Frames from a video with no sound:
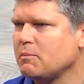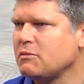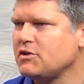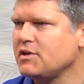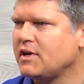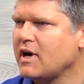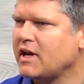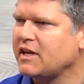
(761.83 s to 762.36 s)
but
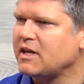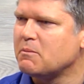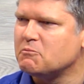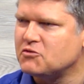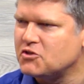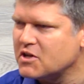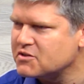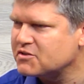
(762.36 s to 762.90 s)
you got to give
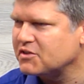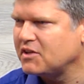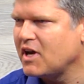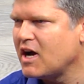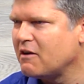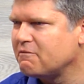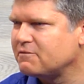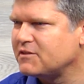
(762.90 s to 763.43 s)
them just
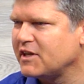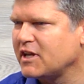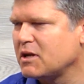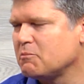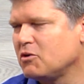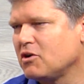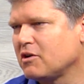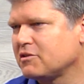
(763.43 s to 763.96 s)
enough to get
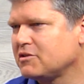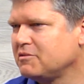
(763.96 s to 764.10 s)
them hooked.